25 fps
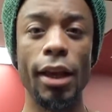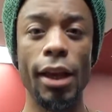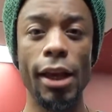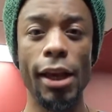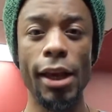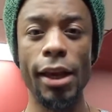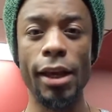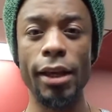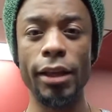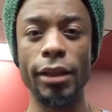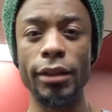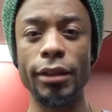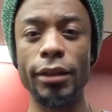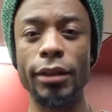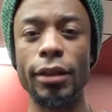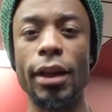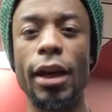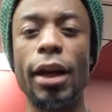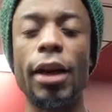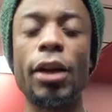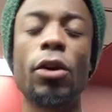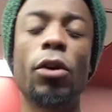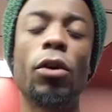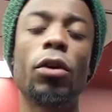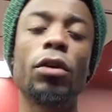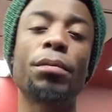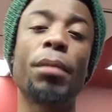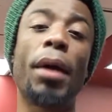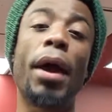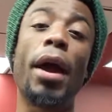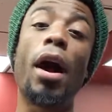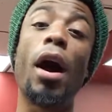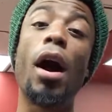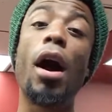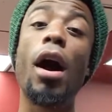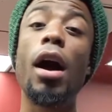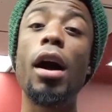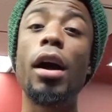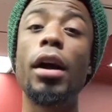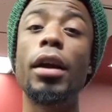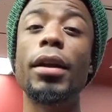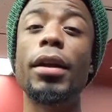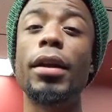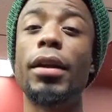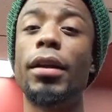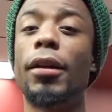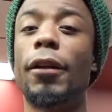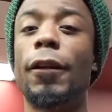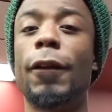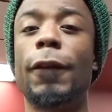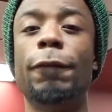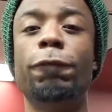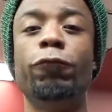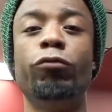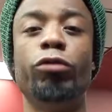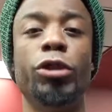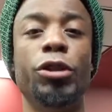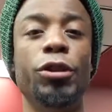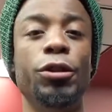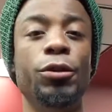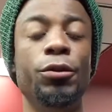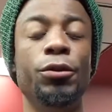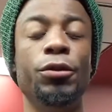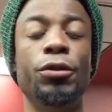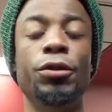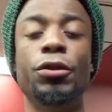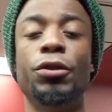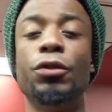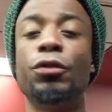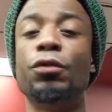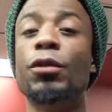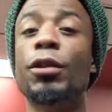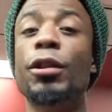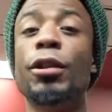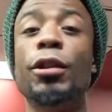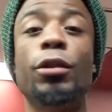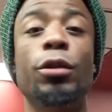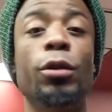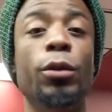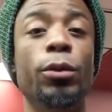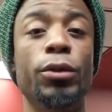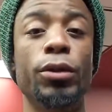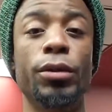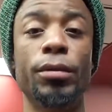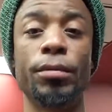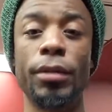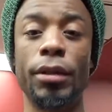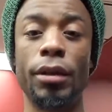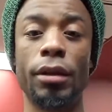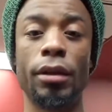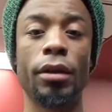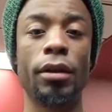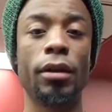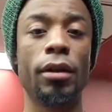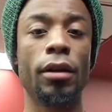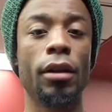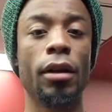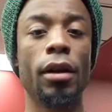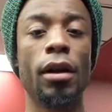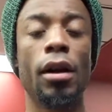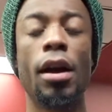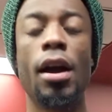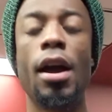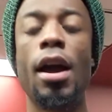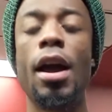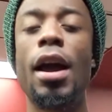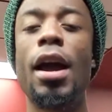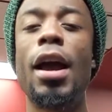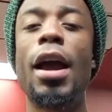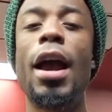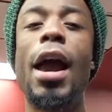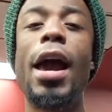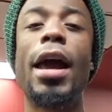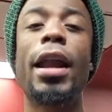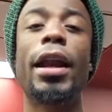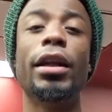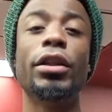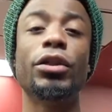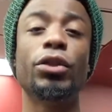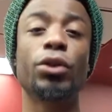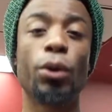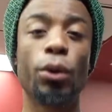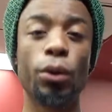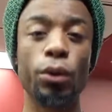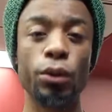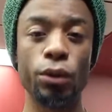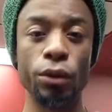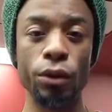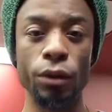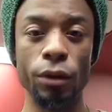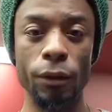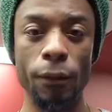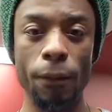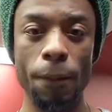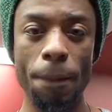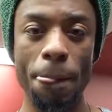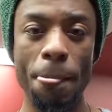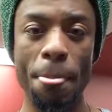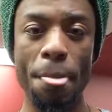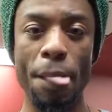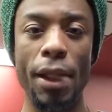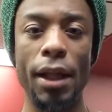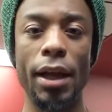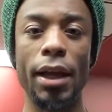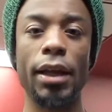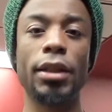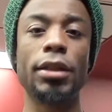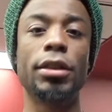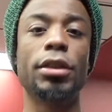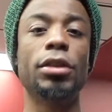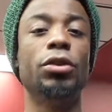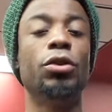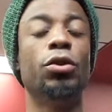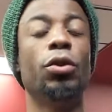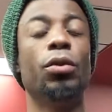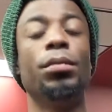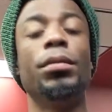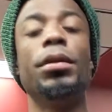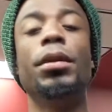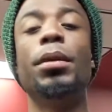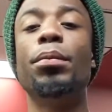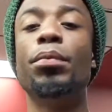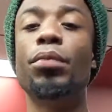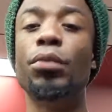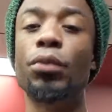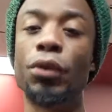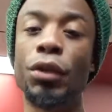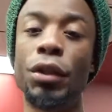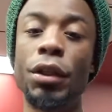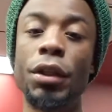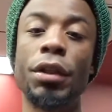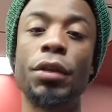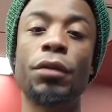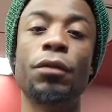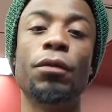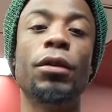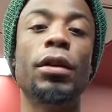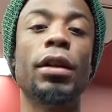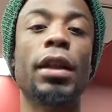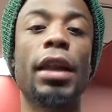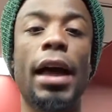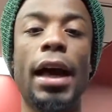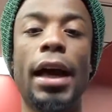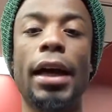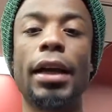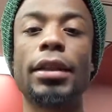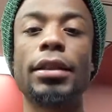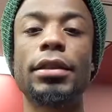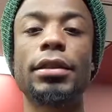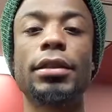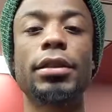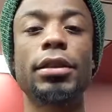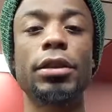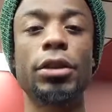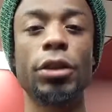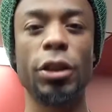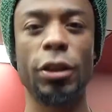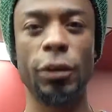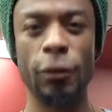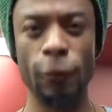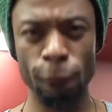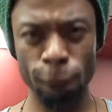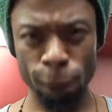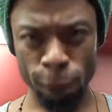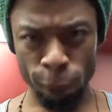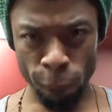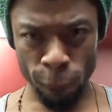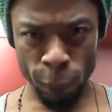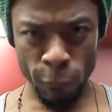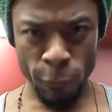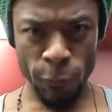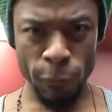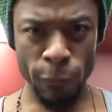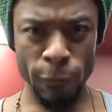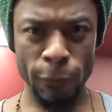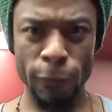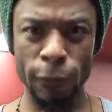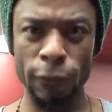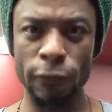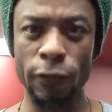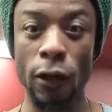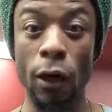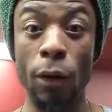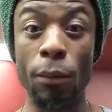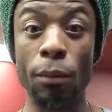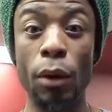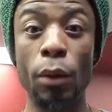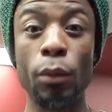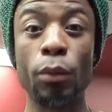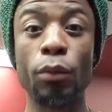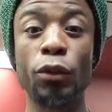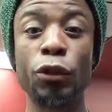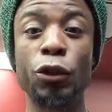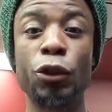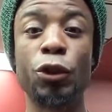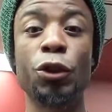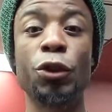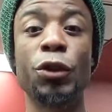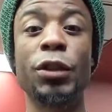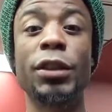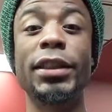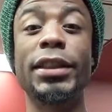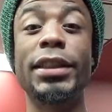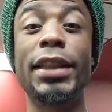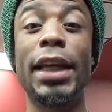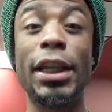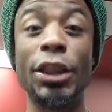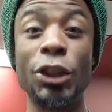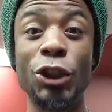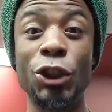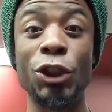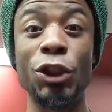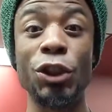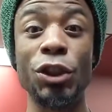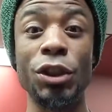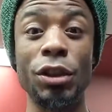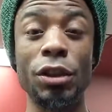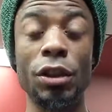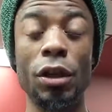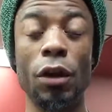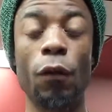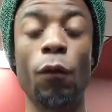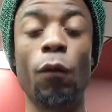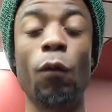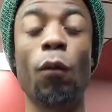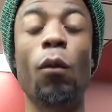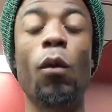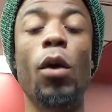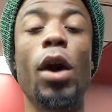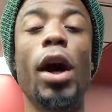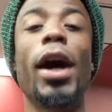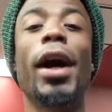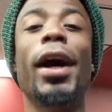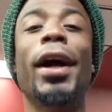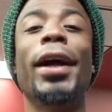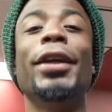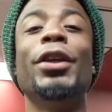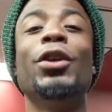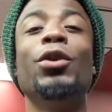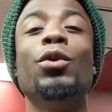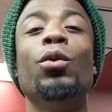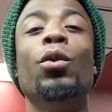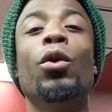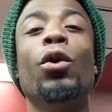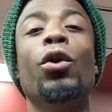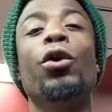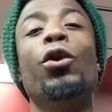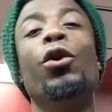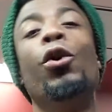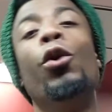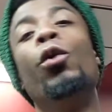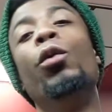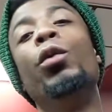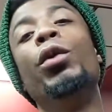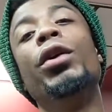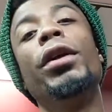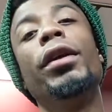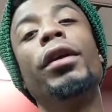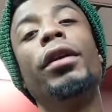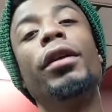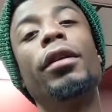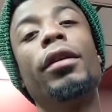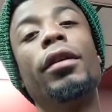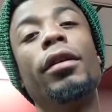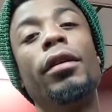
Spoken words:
And I called my aunt. She's really close to me. And I told her. And she told me to breathe, relax. Come up with your intention of why you are going